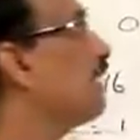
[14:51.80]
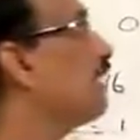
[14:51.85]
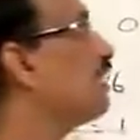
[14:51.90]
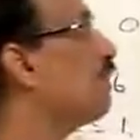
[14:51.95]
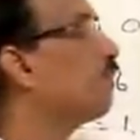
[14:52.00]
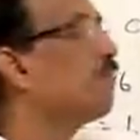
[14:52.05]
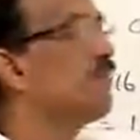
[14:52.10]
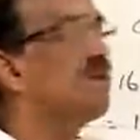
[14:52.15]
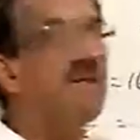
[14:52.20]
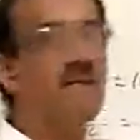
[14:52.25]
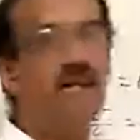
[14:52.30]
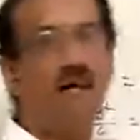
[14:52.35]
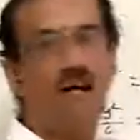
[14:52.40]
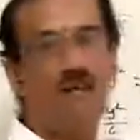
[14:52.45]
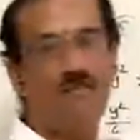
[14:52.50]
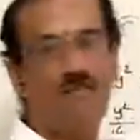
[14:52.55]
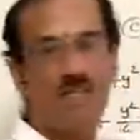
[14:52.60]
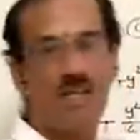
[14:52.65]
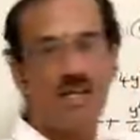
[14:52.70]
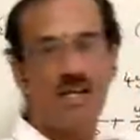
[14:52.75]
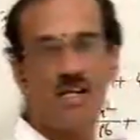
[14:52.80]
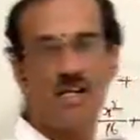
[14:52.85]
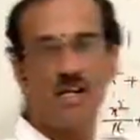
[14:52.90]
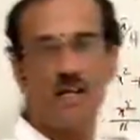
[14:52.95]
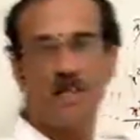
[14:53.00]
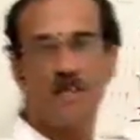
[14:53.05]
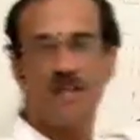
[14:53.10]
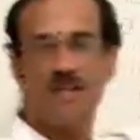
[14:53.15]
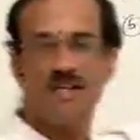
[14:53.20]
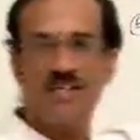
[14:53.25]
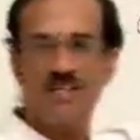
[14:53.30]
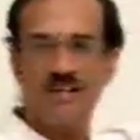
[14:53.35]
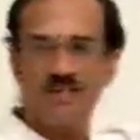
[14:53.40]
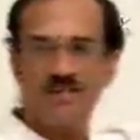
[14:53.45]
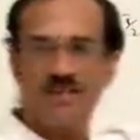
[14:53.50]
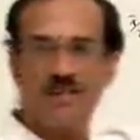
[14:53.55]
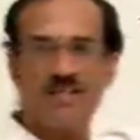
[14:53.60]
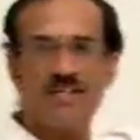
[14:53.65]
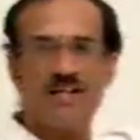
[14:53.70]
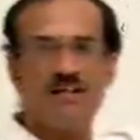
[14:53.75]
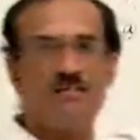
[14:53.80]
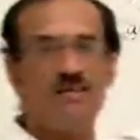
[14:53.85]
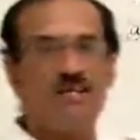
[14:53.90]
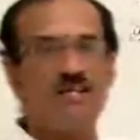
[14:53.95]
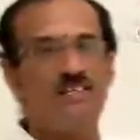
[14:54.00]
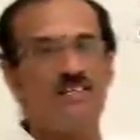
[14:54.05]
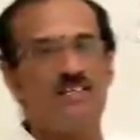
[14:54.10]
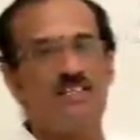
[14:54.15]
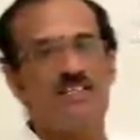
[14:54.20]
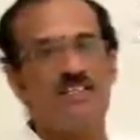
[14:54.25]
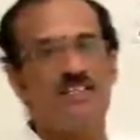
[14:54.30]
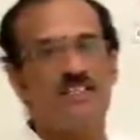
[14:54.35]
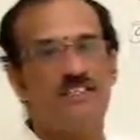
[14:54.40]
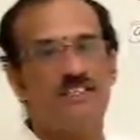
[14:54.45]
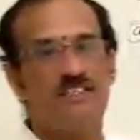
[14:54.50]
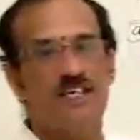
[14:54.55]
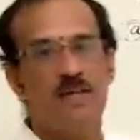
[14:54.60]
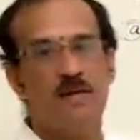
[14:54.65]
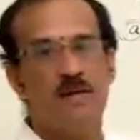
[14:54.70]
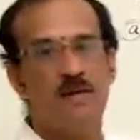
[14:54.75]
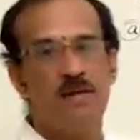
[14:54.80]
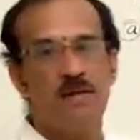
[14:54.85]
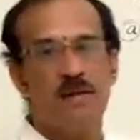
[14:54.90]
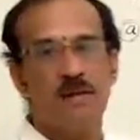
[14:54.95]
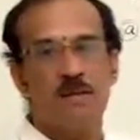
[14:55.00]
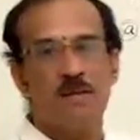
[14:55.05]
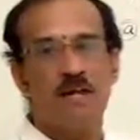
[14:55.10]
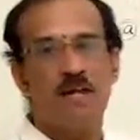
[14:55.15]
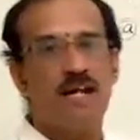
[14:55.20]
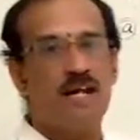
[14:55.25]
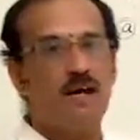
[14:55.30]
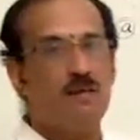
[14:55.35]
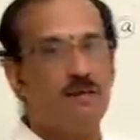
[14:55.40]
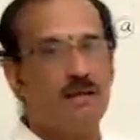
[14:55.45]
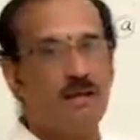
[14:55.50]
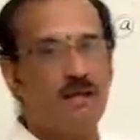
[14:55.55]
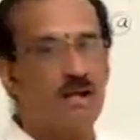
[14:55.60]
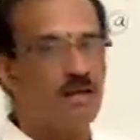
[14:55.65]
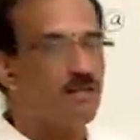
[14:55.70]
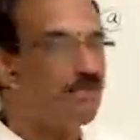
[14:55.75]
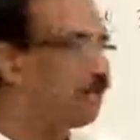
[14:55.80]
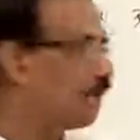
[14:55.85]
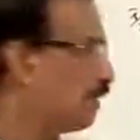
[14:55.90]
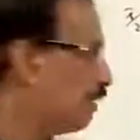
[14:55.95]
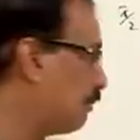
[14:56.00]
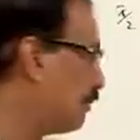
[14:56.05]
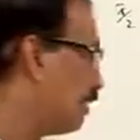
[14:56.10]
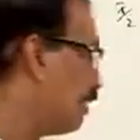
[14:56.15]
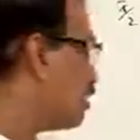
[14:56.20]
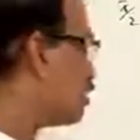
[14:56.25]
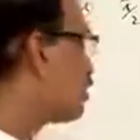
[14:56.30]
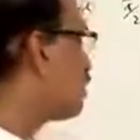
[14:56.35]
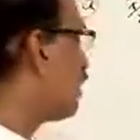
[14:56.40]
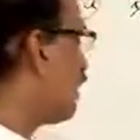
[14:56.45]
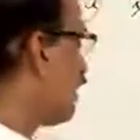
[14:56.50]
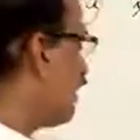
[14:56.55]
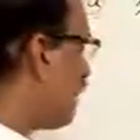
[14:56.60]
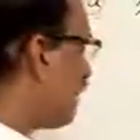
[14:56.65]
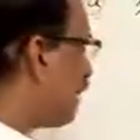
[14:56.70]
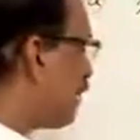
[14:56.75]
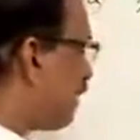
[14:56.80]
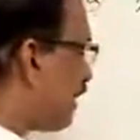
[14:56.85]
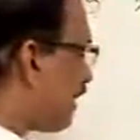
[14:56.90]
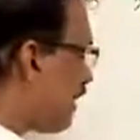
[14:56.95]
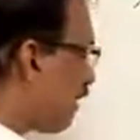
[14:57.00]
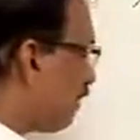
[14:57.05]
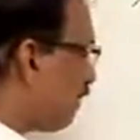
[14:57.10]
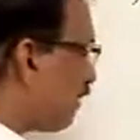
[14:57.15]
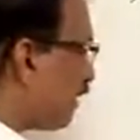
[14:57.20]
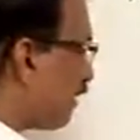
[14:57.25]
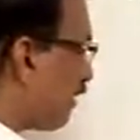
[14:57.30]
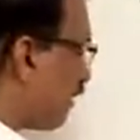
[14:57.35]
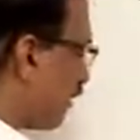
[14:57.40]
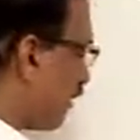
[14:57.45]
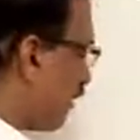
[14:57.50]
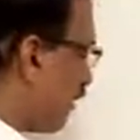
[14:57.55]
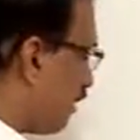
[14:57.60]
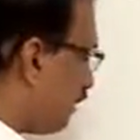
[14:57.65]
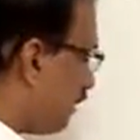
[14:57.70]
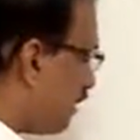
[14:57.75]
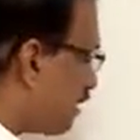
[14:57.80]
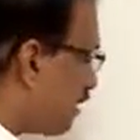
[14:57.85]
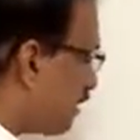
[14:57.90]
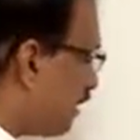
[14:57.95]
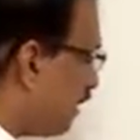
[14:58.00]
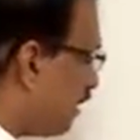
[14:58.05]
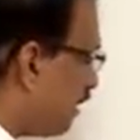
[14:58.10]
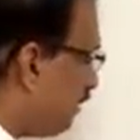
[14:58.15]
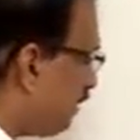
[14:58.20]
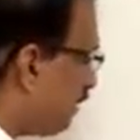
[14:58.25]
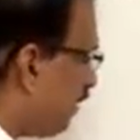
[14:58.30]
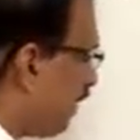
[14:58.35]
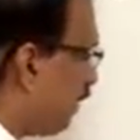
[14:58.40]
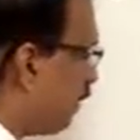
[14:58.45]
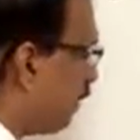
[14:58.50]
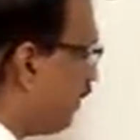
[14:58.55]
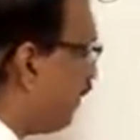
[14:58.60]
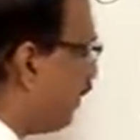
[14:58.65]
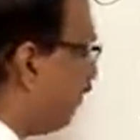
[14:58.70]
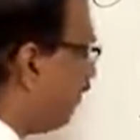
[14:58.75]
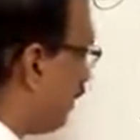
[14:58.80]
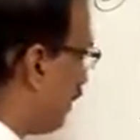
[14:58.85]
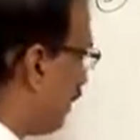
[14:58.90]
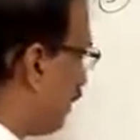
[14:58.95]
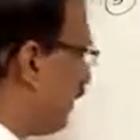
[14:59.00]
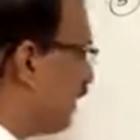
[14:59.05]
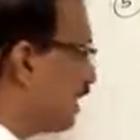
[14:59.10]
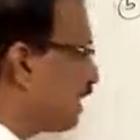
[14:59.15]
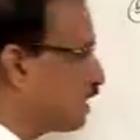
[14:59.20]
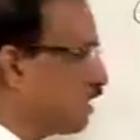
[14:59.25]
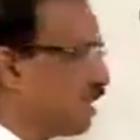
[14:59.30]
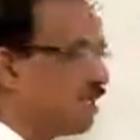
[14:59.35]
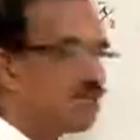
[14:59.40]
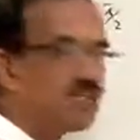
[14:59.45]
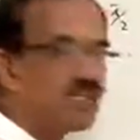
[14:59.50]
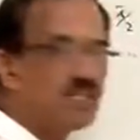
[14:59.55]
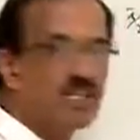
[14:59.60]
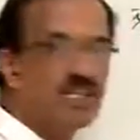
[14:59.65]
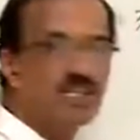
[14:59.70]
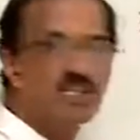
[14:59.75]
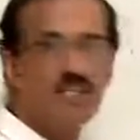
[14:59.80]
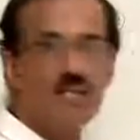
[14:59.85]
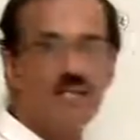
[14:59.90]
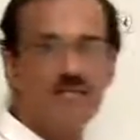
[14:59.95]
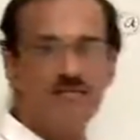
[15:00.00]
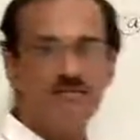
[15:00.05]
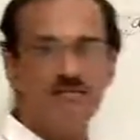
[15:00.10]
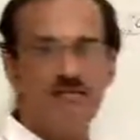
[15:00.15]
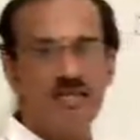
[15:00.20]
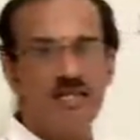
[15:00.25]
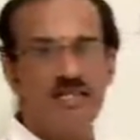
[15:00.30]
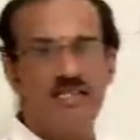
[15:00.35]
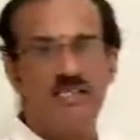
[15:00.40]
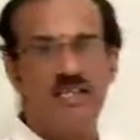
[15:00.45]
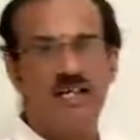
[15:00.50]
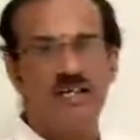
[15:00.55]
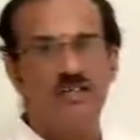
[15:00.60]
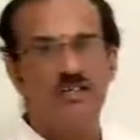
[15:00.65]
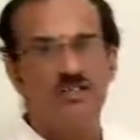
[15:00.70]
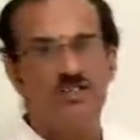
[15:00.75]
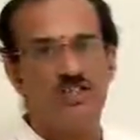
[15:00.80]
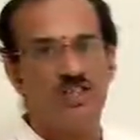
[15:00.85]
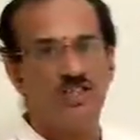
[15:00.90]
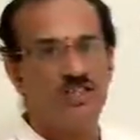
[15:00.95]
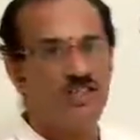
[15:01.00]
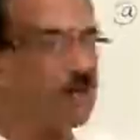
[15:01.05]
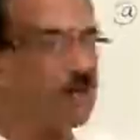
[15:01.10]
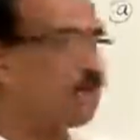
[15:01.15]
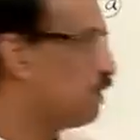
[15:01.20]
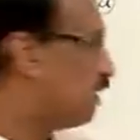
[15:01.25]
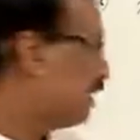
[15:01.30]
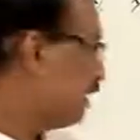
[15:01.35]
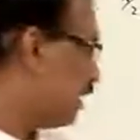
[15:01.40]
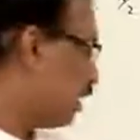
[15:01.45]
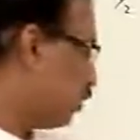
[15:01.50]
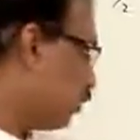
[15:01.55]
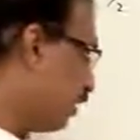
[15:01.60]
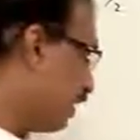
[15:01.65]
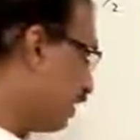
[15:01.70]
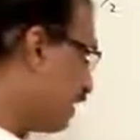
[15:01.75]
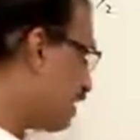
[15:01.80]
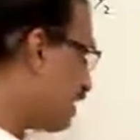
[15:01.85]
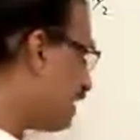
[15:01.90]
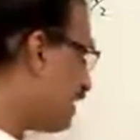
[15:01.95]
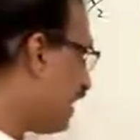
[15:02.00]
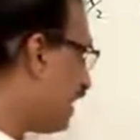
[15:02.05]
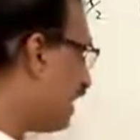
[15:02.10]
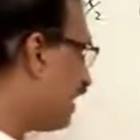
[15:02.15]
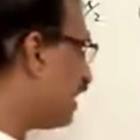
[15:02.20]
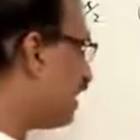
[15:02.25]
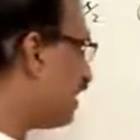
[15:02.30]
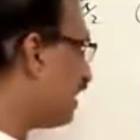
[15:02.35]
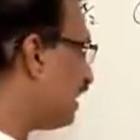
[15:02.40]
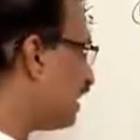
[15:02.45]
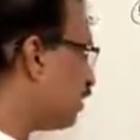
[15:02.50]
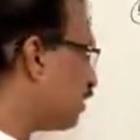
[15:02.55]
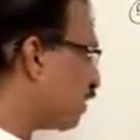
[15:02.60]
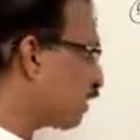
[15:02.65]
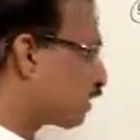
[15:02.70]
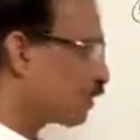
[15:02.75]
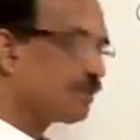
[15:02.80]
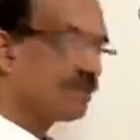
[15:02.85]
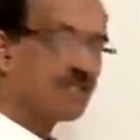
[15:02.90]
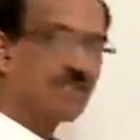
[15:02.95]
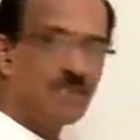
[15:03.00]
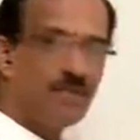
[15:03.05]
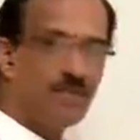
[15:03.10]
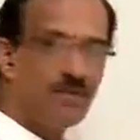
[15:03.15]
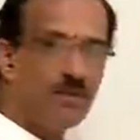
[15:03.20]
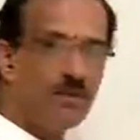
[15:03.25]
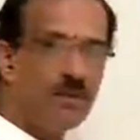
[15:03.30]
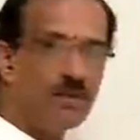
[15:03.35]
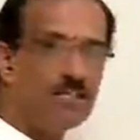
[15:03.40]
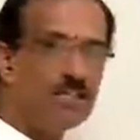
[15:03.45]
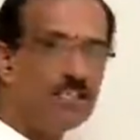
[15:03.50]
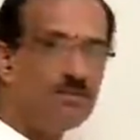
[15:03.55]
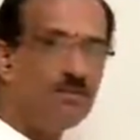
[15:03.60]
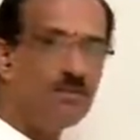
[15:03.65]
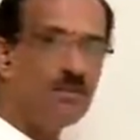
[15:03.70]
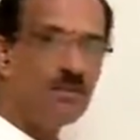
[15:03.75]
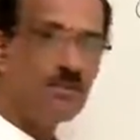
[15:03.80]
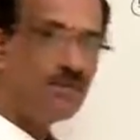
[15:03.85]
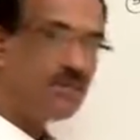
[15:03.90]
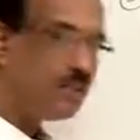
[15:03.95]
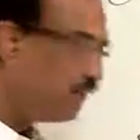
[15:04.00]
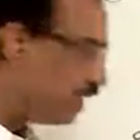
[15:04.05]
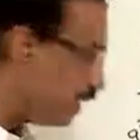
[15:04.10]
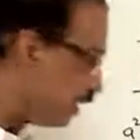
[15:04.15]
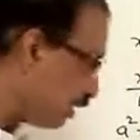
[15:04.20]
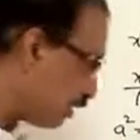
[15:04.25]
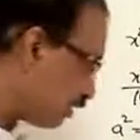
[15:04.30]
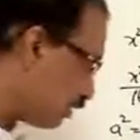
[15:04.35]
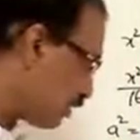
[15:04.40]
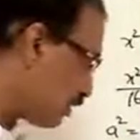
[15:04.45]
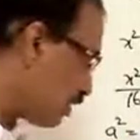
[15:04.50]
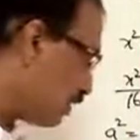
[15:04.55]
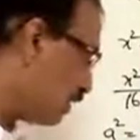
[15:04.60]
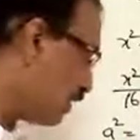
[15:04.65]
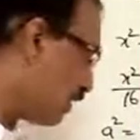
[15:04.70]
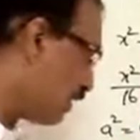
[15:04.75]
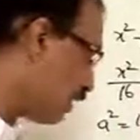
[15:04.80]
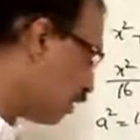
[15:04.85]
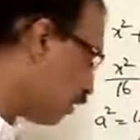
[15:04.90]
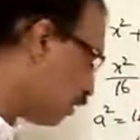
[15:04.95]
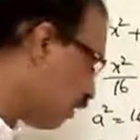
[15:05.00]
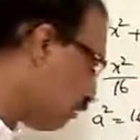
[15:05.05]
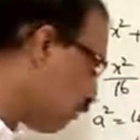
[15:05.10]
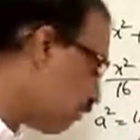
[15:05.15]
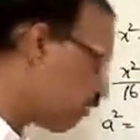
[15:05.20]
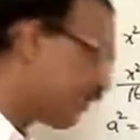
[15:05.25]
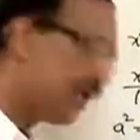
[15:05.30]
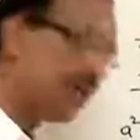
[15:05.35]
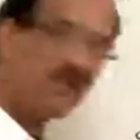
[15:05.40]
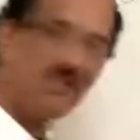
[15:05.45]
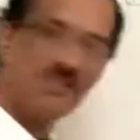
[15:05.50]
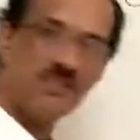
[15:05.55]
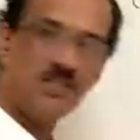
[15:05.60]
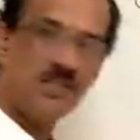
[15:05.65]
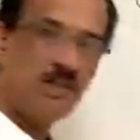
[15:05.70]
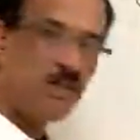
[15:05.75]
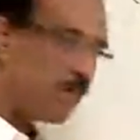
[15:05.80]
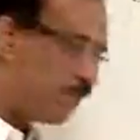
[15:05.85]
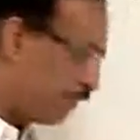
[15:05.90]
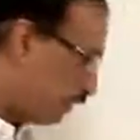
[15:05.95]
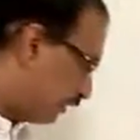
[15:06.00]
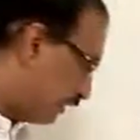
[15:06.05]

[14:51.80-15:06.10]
P of theta. P of theta means it is in the parametric form. So any parametric form is in the form of a cos theta, b sin theta. Now what is a in your question? What is b in your question? That you replaced. Then